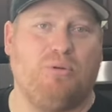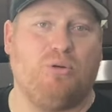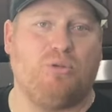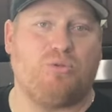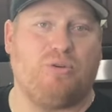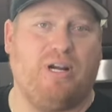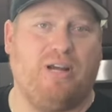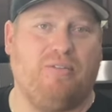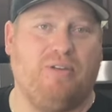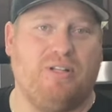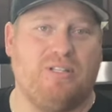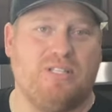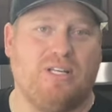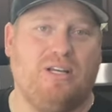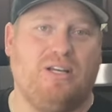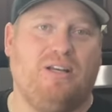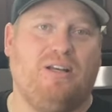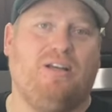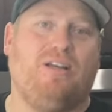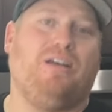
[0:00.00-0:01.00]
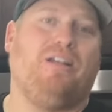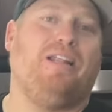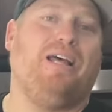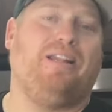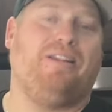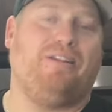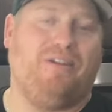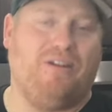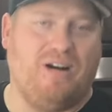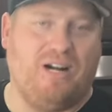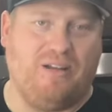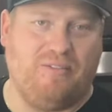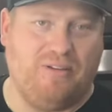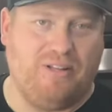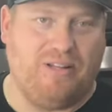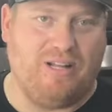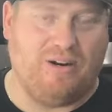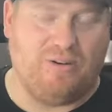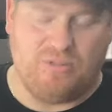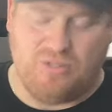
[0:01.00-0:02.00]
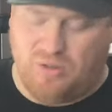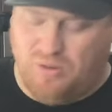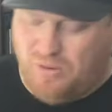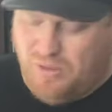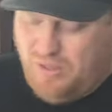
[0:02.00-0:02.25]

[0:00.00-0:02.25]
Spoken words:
of those Ravens like they're not even there. So